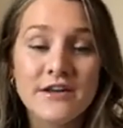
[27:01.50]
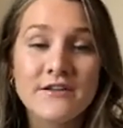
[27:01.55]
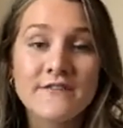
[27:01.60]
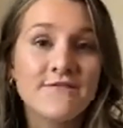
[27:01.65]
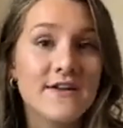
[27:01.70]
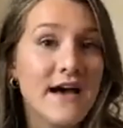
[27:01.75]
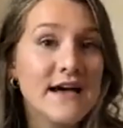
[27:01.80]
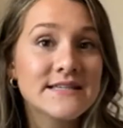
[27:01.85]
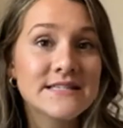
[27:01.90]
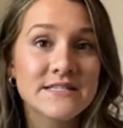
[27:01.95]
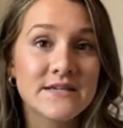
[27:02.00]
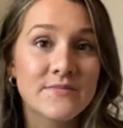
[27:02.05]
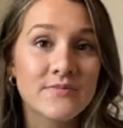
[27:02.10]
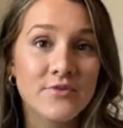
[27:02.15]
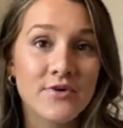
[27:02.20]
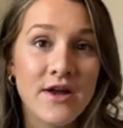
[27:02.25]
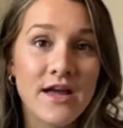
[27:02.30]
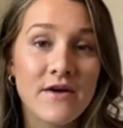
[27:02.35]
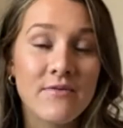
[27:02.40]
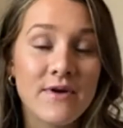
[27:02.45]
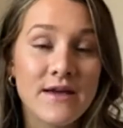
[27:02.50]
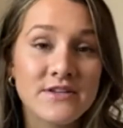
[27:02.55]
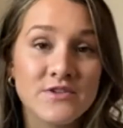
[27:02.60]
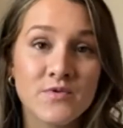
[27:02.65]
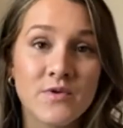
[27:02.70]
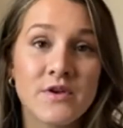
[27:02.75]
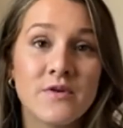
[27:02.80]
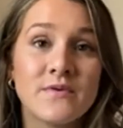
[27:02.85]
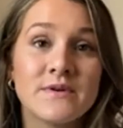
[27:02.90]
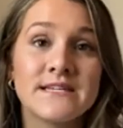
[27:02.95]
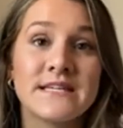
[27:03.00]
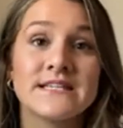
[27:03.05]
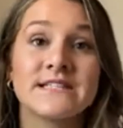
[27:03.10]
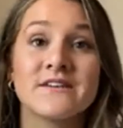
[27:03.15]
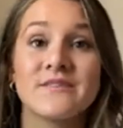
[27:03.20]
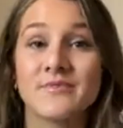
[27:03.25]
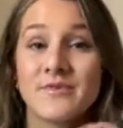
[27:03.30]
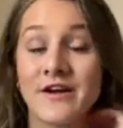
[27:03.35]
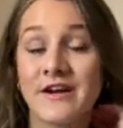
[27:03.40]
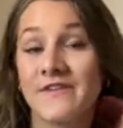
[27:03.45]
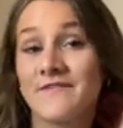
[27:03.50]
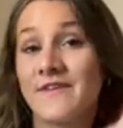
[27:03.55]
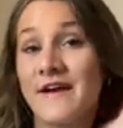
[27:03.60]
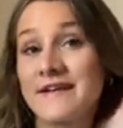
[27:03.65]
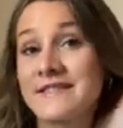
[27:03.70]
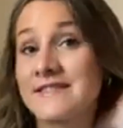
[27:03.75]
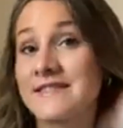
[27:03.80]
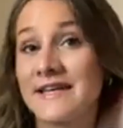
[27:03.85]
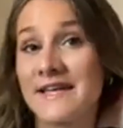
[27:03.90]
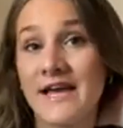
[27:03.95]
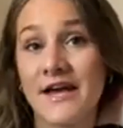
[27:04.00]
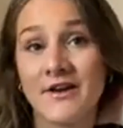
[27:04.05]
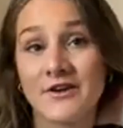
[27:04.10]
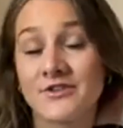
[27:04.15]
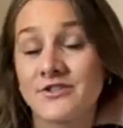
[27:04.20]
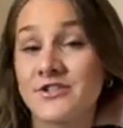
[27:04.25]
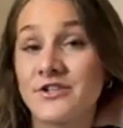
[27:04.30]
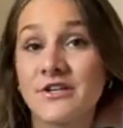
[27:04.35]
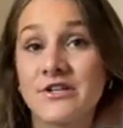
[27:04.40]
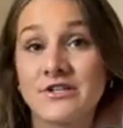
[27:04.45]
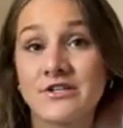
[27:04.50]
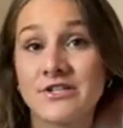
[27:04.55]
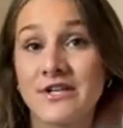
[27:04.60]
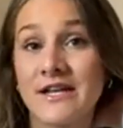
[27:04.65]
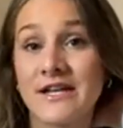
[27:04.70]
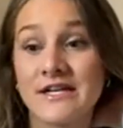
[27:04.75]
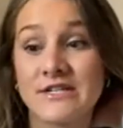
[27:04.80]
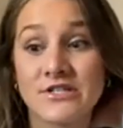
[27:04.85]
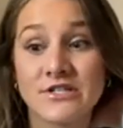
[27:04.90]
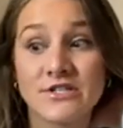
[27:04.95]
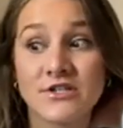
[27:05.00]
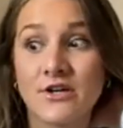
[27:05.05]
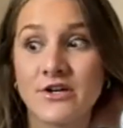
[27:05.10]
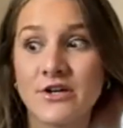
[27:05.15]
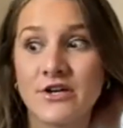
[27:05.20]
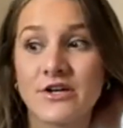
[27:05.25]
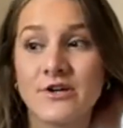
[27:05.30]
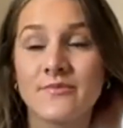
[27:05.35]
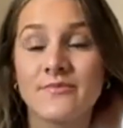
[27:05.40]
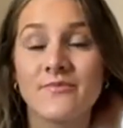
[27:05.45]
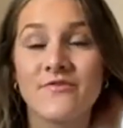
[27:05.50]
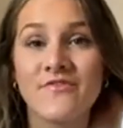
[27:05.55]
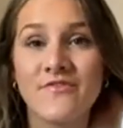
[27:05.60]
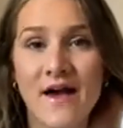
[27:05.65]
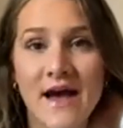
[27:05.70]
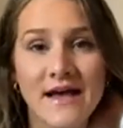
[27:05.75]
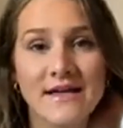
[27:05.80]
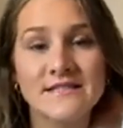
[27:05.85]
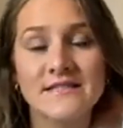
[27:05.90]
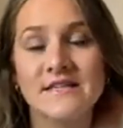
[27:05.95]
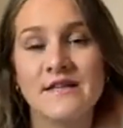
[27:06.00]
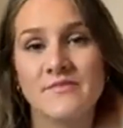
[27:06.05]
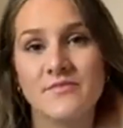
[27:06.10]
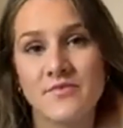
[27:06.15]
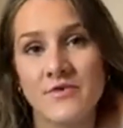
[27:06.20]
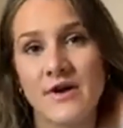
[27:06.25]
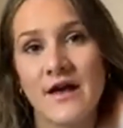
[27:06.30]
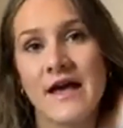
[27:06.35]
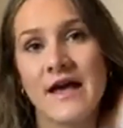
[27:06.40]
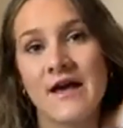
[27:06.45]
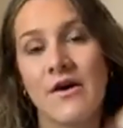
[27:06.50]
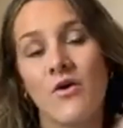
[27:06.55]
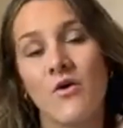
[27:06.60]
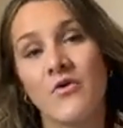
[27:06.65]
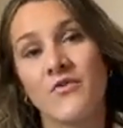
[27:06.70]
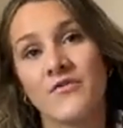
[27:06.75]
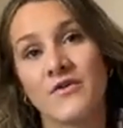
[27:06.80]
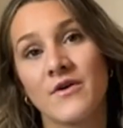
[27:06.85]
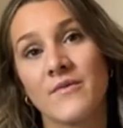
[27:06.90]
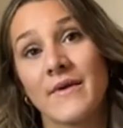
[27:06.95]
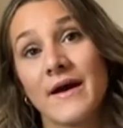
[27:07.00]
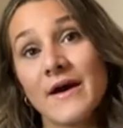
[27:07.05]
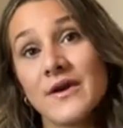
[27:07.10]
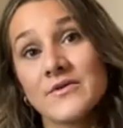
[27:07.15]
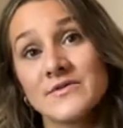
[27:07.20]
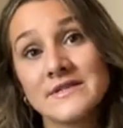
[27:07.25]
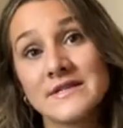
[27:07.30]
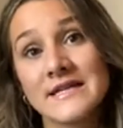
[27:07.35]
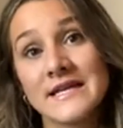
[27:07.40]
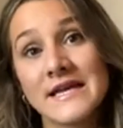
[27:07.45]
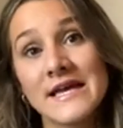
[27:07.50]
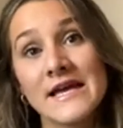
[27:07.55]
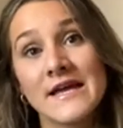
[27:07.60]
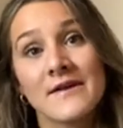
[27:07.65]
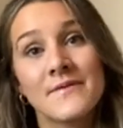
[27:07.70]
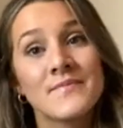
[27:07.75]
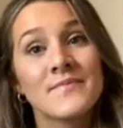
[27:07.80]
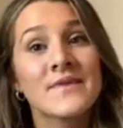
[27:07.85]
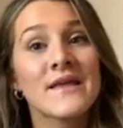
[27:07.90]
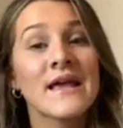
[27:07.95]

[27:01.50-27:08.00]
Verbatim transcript: to fast and pray. We had 21 days of prayer and fasting at our church. And I just started to fast and pray over my OCD